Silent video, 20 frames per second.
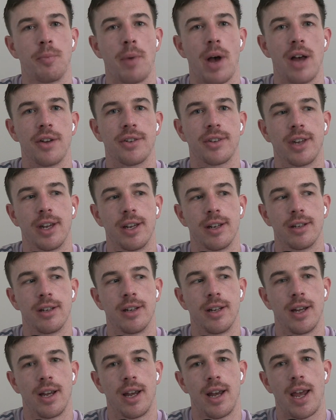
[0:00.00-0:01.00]
basket,
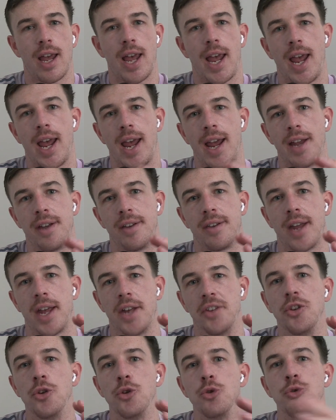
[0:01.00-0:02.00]
and
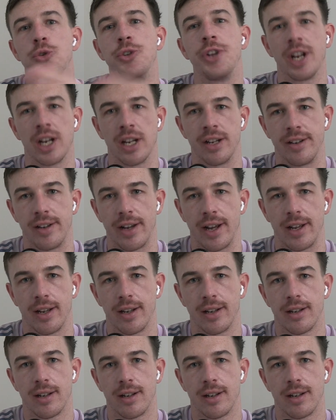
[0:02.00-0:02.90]
as a New Zealander,